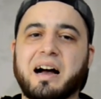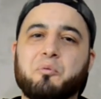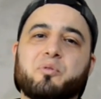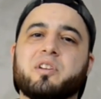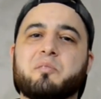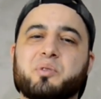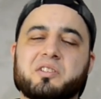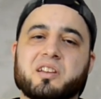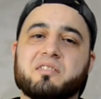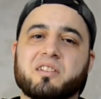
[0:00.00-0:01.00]
We really
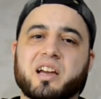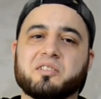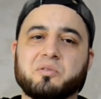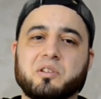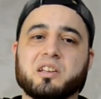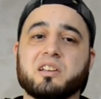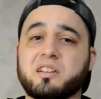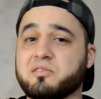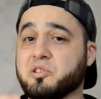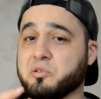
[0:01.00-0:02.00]
appreciate you guys tuning
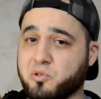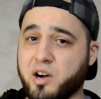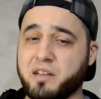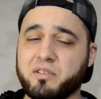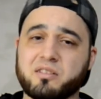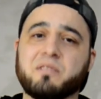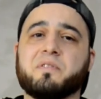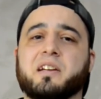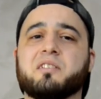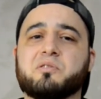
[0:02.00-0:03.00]
in and subscribing. Don't
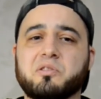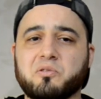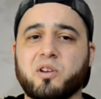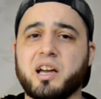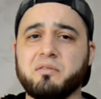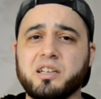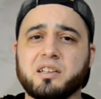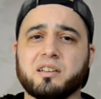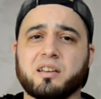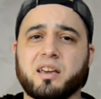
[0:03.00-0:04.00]
forget to subscribe,
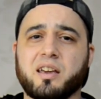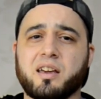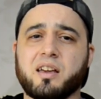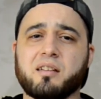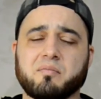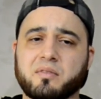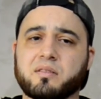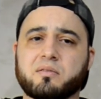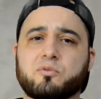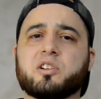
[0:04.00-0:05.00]
and
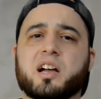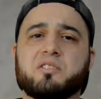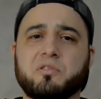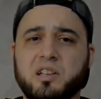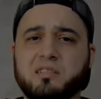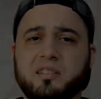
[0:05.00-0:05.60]
we'll catch you next